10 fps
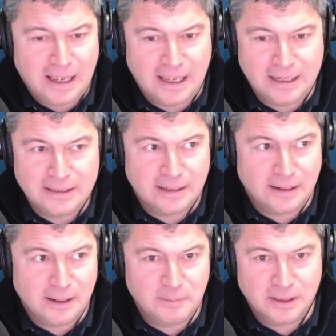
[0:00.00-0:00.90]
And
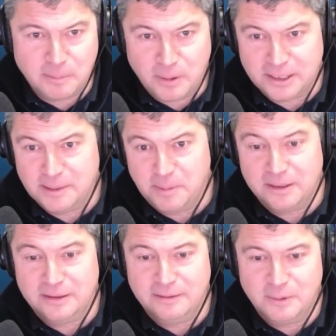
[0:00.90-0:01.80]
I'm going to press a
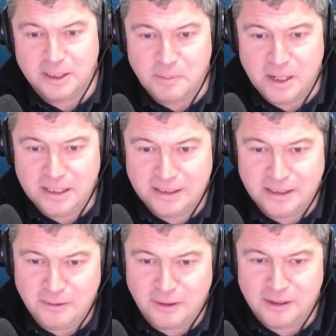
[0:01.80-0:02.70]
button, which
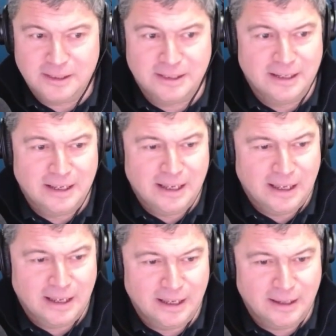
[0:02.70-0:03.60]
means you guys
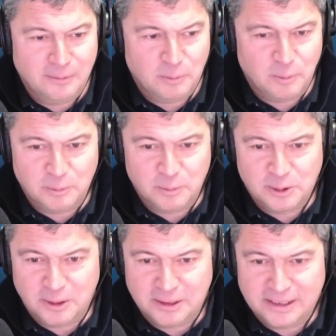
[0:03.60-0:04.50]
we'll
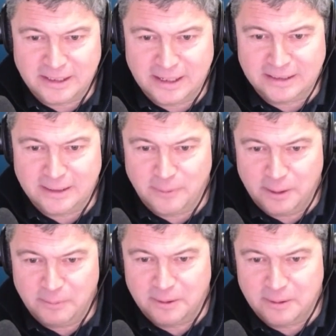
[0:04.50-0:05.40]
sort of disconnect. You're
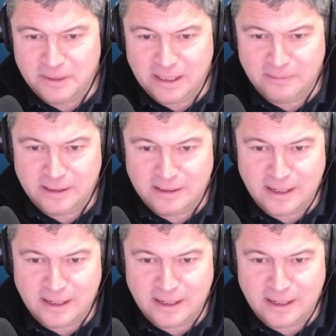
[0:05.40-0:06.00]
very welcome, David.